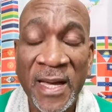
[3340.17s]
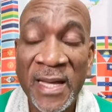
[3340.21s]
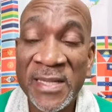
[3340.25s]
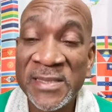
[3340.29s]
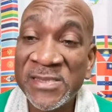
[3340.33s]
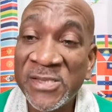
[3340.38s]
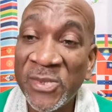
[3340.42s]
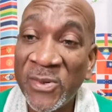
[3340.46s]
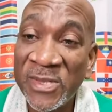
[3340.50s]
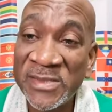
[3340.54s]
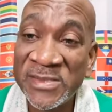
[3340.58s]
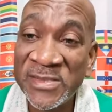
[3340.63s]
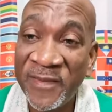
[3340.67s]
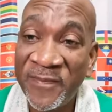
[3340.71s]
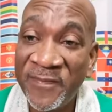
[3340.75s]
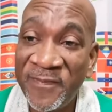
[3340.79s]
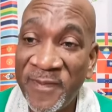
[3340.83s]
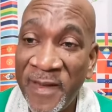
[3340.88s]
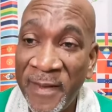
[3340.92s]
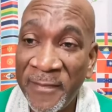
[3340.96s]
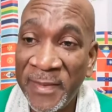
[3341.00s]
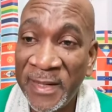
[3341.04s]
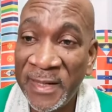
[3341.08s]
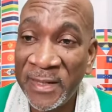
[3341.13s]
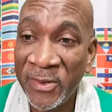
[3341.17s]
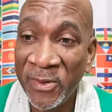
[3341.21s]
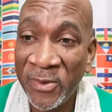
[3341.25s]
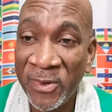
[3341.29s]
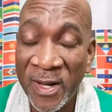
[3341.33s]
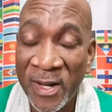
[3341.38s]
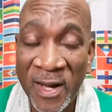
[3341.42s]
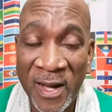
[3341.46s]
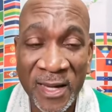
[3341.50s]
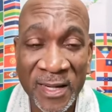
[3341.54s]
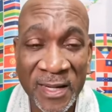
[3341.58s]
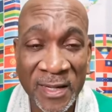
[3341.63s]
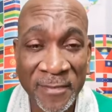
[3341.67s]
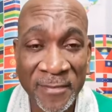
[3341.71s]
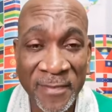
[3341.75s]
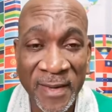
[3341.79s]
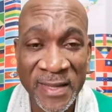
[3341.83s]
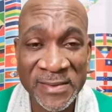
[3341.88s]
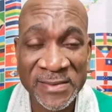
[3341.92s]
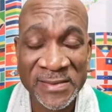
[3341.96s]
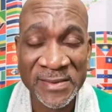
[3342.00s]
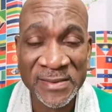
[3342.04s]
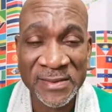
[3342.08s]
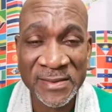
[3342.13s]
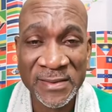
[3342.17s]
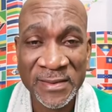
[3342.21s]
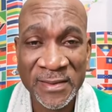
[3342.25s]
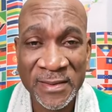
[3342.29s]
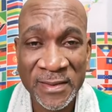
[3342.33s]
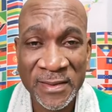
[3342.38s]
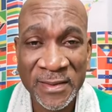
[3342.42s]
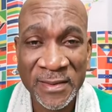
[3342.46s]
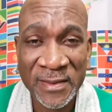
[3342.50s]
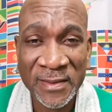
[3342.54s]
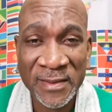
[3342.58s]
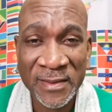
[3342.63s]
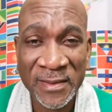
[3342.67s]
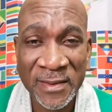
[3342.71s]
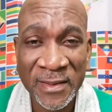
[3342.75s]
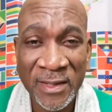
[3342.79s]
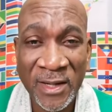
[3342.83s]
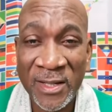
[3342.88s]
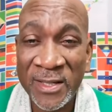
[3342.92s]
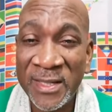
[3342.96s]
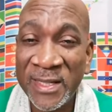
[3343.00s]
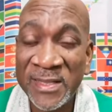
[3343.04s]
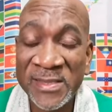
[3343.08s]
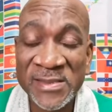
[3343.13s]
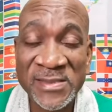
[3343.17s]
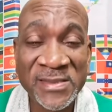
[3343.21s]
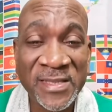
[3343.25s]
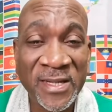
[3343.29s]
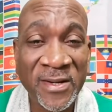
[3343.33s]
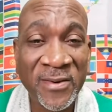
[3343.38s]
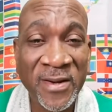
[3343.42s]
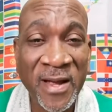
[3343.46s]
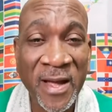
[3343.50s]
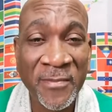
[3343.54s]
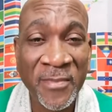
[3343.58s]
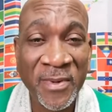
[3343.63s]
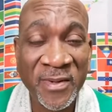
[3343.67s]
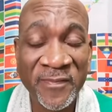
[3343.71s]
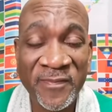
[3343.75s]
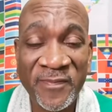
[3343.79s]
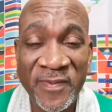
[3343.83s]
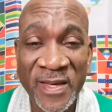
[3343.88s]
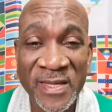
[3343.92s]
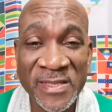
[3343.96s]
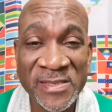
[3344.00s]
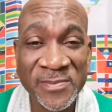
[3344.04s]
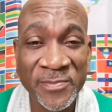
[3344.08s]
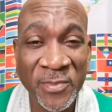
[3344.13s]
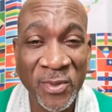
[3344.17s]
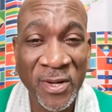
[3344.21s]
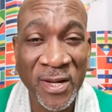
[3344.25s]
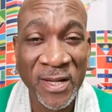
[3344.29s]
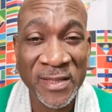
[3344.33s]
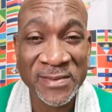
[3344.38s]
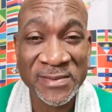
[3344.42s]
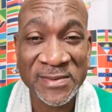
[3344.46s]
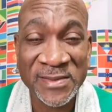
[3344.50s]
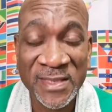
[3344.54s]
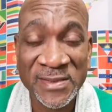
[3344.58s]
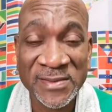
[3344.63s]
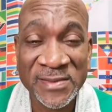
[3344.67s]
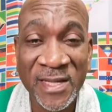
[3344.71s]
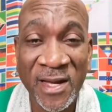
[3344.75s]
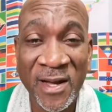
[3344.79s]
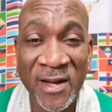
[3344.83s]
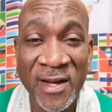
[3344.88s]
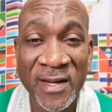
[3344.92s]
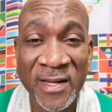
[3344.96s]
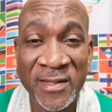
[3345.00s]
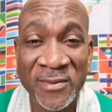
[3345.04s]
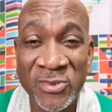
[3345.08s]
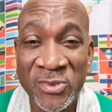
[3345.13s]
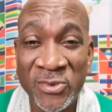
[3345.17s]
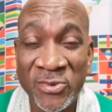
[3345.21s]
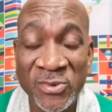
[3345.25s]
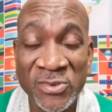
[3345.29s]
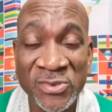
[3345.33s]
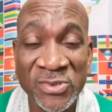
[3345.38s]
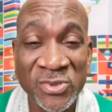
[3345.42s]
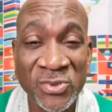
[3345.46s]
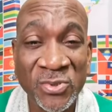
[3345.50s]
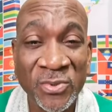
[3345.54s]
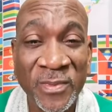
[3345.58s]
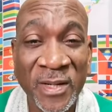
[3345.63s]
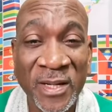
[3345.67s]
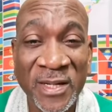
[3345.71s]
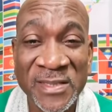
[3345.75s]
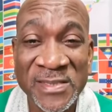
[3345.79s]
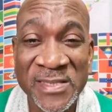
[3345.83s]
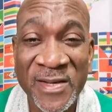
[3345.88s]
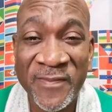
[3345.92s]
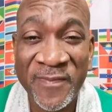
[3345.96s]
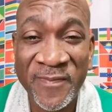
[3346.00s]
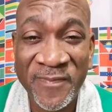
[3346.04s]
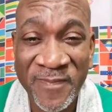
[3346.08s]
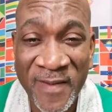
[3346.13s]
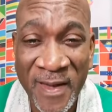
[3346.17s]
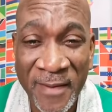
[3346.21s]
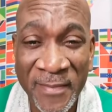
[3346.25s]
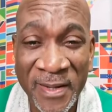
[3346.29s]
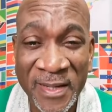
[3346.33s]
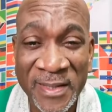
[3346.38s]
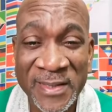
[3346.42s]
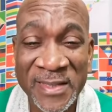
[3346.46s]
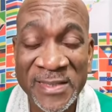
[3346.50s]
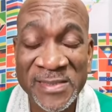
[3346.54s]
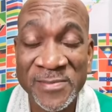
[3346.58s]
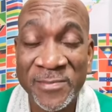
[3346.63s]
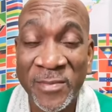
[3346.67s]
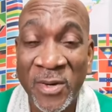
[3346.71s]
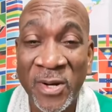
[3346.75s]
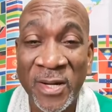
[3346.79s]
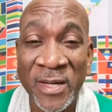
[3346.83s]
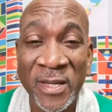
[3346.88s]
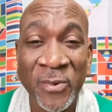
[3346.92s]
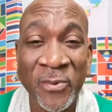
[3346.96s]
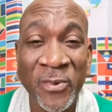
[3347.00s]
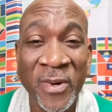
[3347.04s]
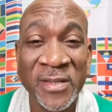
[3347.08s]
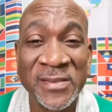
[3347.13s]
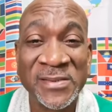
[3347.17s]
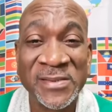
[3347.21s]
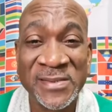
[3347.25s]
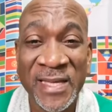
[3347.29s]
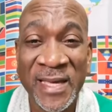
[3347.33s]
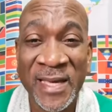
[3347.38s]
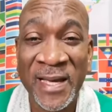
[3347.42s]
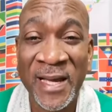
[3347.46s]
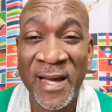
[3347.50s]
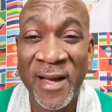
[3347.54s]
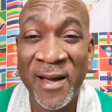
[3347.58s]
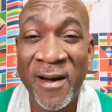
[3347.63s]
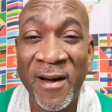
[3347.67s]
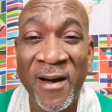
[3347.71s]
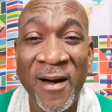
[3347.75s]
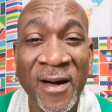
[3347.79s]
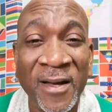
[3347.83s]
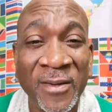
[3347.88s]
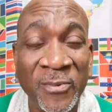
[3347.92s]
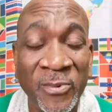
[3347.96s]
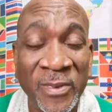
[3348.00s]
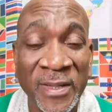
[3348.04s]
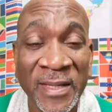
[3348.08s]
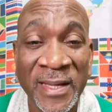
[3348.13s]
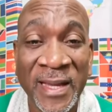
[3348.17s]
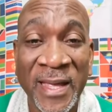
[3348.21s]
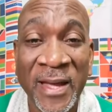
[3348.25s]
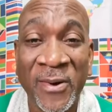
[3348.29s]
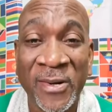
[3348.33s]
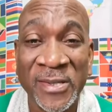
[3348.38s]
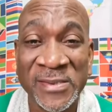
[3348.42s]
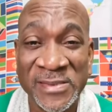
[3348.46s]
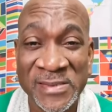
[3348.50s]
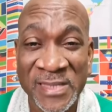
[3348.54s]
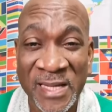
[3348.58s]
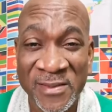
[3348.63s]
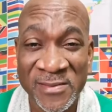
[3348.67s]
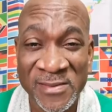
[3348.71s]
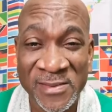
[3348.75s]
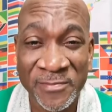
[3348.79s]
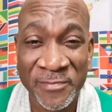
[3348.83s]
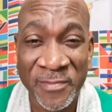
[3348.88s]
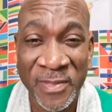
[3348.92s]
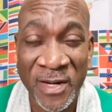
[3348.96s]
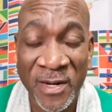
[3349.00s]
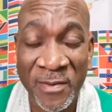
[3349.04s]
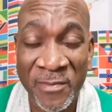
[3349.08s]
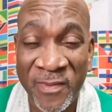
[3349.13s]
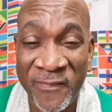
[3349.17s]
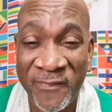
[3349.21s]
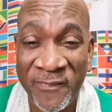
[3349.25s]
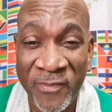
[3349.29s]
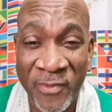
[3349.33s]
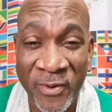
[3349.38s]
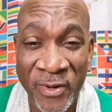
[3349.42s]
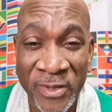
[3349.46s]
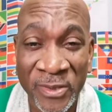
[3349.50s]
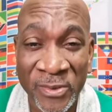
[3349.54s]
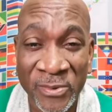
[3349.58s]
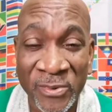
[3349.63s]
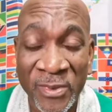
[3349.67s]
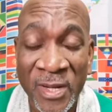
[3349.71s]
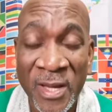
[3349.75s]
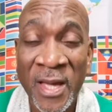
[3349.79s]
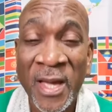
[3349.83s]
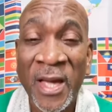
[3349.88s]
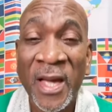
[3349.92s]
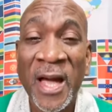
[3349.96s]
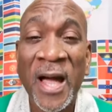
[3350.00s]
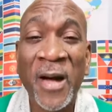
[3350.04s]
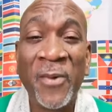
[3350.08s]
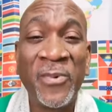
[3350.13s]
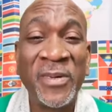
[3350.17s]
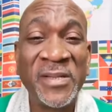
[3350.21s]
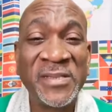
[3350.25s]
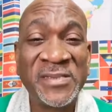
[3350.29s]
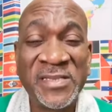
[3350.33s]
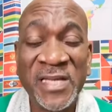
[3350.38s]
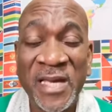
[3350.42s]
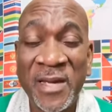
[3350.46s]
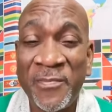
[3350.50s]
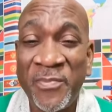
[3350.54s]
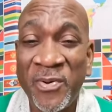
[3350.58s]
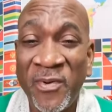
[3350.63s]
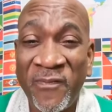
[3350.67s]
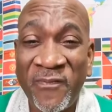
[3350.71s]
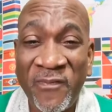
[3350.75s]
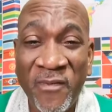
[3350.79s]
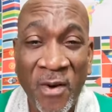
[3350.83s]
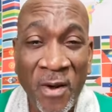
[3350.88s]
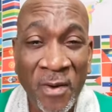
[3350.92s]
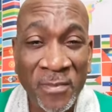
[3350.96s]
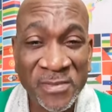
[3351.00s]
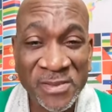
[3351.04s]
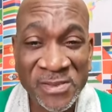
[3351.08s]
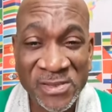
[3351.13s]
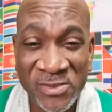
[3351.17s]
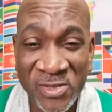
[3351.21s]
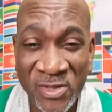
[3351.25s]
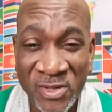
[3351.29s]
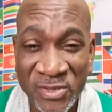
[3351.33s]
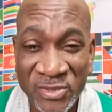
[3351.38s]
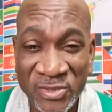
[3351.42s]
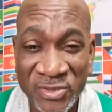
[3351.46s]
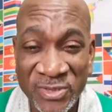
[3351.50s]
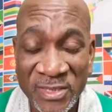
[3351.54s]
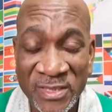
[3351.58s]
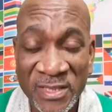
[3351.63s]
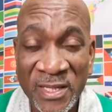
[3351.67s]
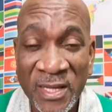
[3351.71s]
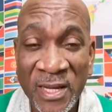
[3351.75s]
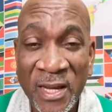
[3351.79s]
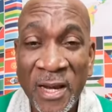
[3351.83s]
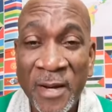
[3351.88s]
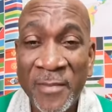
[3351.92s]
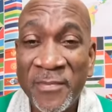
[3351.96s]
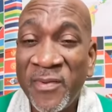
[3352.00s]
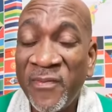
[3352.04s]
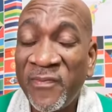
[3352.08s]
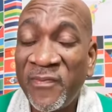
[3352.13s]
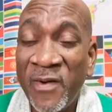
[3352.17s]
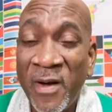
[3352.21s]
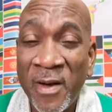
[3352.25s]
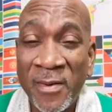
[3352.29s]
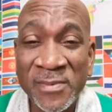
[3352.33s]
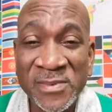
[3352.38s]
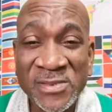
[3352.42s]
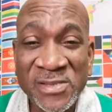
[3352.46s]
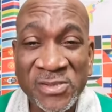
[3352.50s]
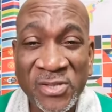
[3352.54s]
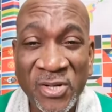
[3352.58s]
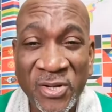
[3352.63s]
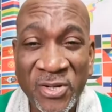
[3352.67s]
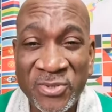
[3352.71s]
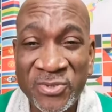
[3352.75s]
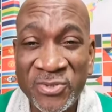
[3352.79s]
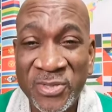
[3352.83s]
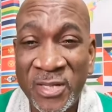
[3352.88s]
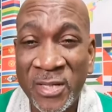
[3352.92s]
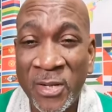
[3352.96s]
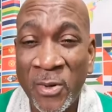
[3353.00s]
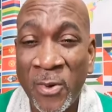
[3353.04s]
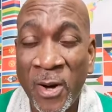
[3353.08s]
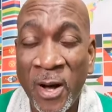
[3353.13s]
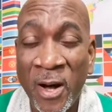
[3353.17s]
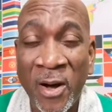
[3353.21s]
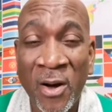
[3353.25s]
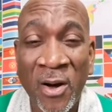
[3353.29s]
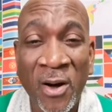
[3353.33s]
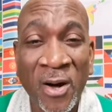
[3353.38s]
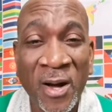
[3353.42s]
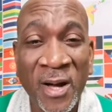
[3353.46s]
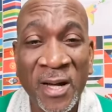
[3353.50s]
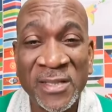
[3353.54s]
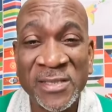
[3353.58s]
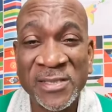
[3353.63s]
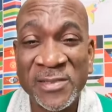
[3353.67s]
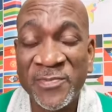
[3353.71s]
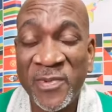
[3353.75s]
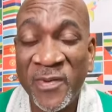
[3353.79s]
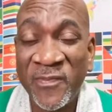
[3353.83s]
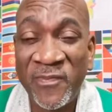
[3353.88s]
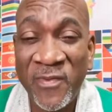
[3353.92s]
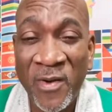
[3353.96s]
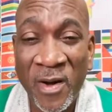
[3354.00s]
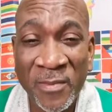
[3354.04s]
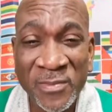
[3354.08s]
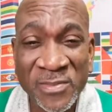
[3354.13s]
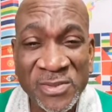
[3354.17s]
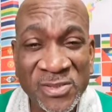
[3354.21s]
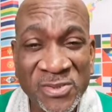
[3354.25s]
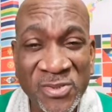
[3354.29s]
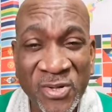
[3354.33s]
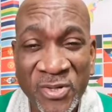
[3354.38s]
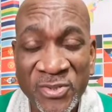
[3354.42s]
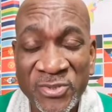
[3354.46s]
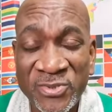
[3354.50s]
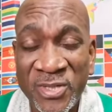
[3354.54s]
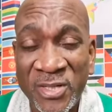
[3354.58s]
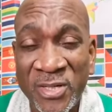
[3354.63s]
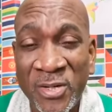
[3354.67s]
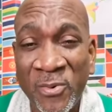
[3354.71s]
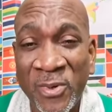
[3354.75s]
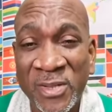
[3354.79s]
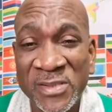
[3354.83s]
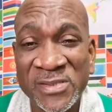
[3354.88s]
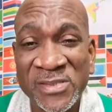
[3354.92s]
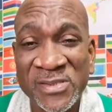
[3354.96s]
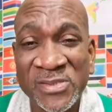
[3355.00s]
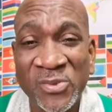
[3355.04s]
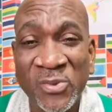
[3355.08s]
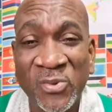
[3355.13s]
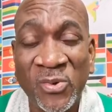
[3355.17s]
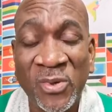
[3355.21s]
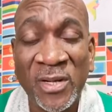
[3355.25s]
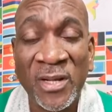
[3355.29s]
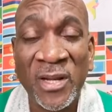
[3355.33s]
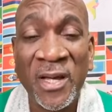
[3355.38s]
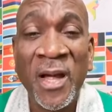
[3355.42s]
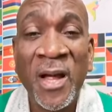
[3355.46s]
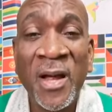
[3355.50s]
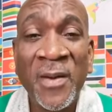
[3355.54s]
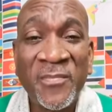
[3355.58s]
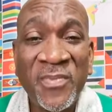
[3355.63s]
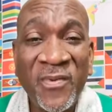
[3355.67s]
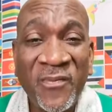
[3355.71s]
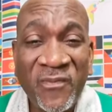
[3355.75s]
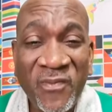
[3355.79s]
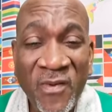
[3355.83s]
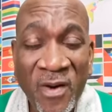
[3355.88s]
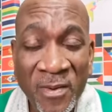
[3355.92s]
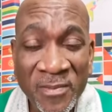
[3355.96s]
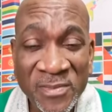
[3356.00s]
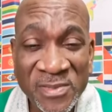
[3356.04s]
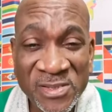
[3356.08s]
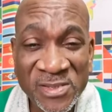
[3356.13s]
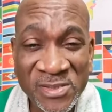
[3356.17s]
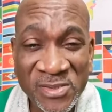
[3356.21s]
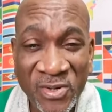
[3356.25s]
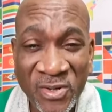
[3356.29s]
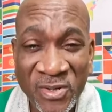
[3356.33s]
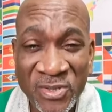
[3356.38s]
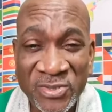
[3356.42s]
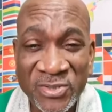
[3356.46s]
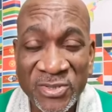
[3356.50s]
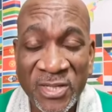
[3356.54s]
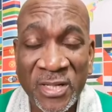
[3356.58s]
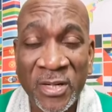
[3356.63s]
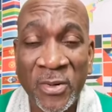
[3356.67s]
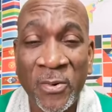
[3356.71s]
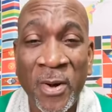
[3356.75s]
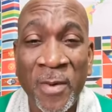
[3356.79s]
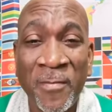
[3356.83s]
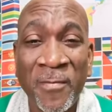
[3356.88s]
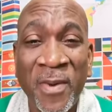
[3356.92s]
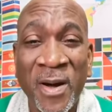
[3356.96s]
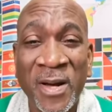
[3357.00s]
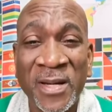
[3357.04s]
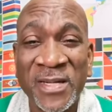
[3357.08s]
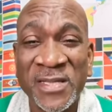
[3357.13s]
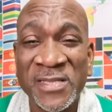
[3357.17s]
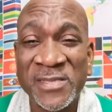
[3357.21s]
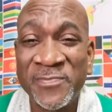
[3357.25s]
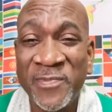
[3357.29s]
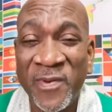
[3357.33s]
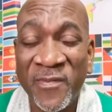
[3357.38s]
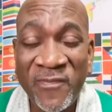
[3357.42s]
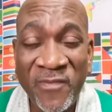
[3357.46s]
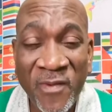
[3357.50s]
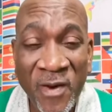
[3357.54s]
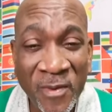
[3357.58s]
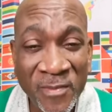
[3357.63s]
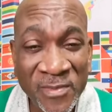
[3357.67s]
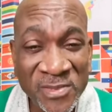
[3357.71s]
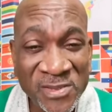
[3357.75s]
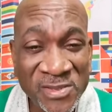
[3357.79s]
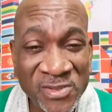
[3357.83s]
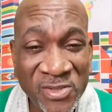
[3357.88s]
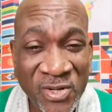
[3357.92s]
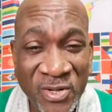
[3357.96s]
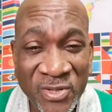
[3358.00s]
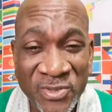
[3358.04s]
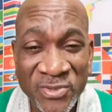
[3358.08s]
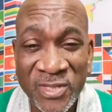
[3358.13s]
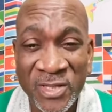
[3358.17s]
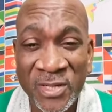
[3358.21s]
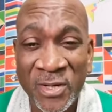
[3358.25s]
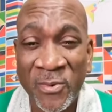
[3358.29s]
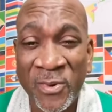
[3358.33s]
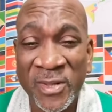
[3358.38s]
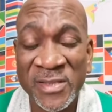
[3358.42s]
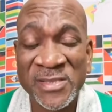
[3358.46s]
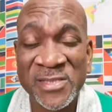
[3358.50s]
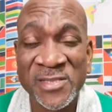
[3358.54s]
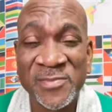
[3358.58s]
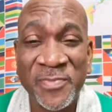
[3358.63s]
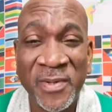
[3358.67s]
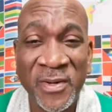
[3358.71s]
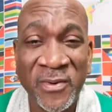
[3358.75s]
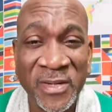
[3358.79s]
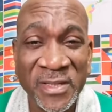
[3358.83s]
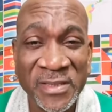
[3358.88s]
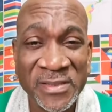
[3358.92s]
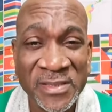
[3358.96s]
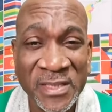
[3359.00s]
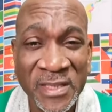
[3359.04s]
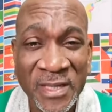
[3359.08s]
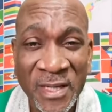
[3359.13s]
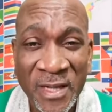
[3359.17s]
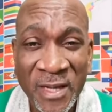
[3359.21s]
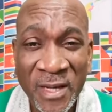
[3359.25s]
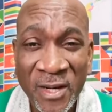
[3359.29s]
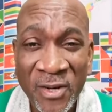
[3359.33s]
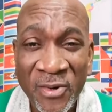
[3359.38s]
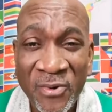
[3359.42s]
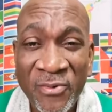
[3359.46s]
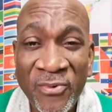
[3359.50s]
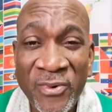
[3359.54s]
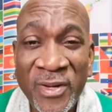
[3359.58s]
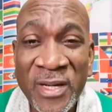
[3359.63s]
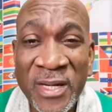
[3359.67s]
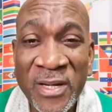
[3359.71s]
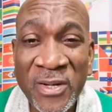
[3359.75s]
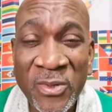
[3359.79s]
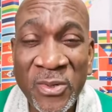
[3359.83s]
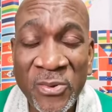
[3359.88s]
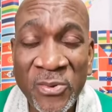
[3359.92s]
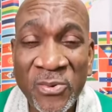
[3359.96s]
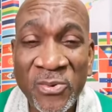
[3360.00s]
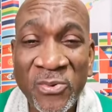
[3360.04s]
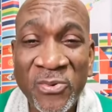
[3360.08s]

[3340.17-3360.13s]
And so, as a family, oh God Almighty, on Instagram, on Facebook, on TikTok, on YouTube, as a family this morning, we're saying, God, we lay ourselves bare before you. And we say, perform surgery. Perform surgery on our organs. Perform surgery on our soul. Perform surgery on our bodies. Perform surgery on our spirit. Renew,